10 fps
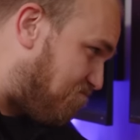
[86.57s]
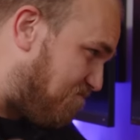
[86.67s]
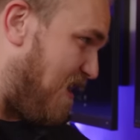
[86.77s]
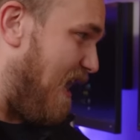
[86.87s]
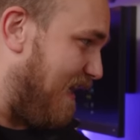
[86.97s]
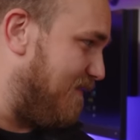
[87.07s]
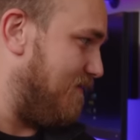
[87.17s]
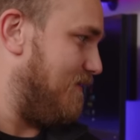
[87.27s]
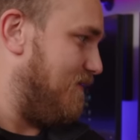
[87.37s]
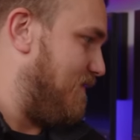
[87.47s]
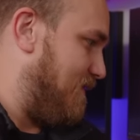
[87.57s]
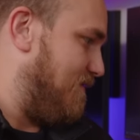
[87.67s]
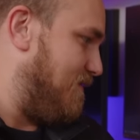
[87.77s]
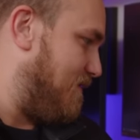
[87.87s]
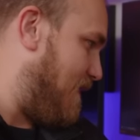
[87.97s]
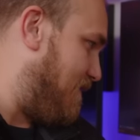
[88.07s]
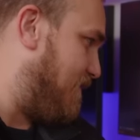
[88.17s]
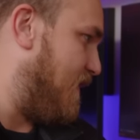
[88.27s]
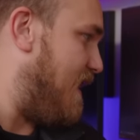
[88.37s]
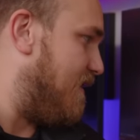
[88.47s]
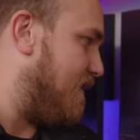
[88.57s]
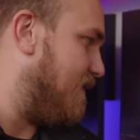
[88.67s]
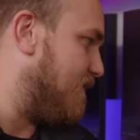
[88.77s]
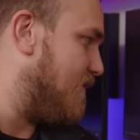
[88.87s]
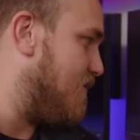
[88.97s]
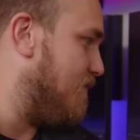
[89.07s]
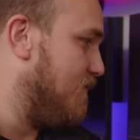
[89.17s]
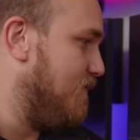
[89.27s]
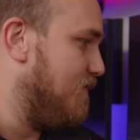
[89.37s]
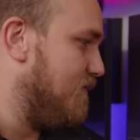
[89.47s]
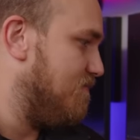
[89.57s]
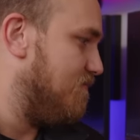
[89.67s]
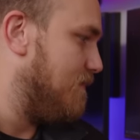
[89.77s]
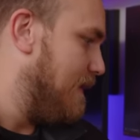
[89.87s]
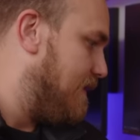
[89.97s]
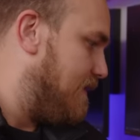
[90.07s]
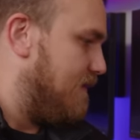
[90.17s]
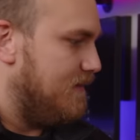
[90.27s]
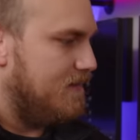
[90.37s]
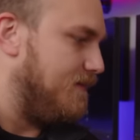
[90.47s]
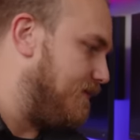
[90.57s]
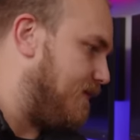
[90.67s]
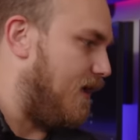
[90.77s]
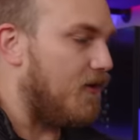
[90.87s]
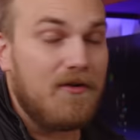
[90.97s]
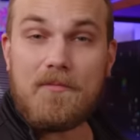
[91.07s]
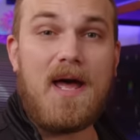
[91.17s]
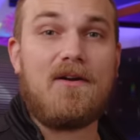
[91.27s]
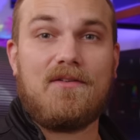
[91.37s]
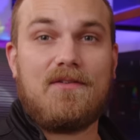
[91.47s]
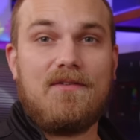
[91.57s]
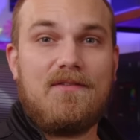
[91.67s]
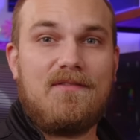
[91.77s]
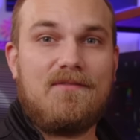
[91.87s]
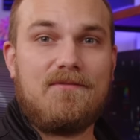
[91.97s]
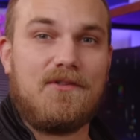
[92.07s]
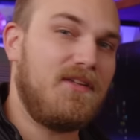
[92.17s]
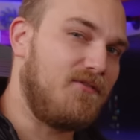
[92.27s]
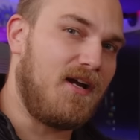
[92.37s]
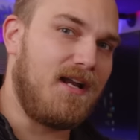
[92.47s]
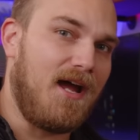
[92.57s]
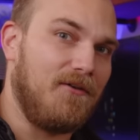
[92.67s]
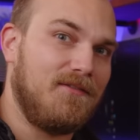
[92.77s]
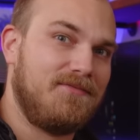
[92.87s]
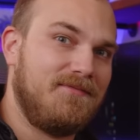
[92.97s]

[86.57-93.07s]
eh, doesn't say anything, so I don't know if it matters. So let's find out.